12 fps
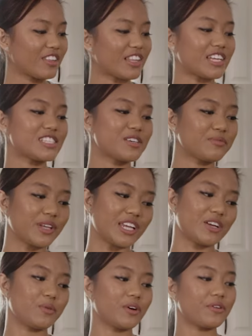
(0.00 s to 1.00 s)
that that's
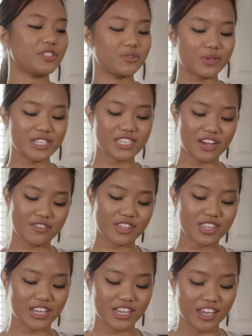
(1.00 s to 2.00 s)
completed, we're going to whisk
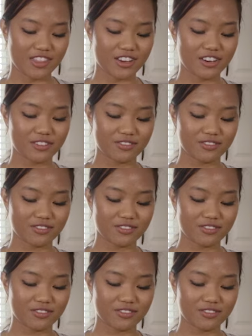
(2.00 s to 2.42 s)
everything together.